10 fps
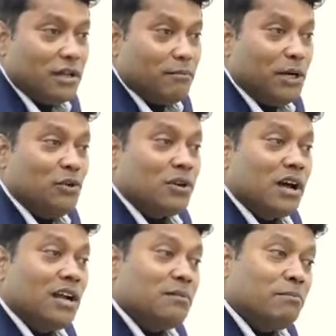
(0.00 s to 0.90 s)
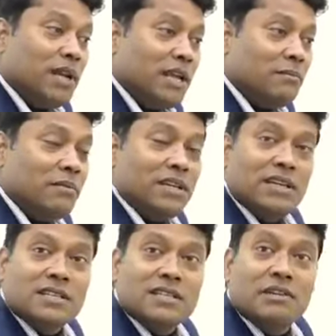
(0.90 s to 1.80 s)
but you can't blame
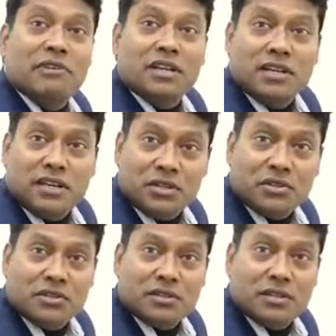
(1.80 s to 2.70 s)
Kia's given conditions,